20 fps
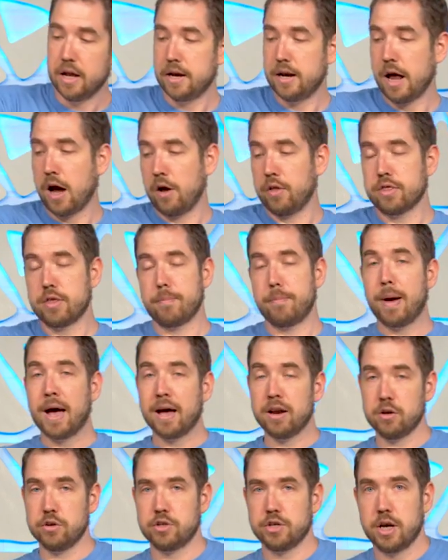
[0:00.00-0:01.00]
Now, the
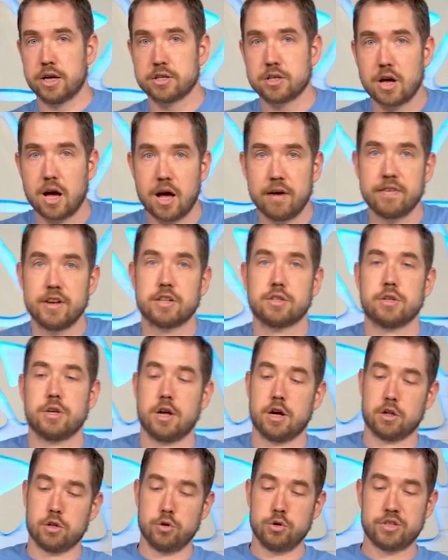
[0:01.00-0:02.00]
battle chest obviously
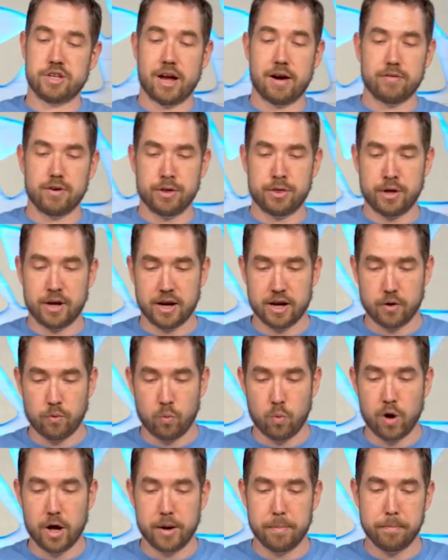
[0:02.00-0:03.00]
includes everything
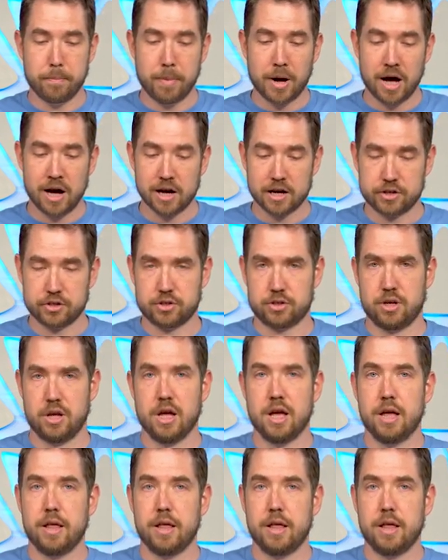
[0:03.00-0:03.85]
in one box,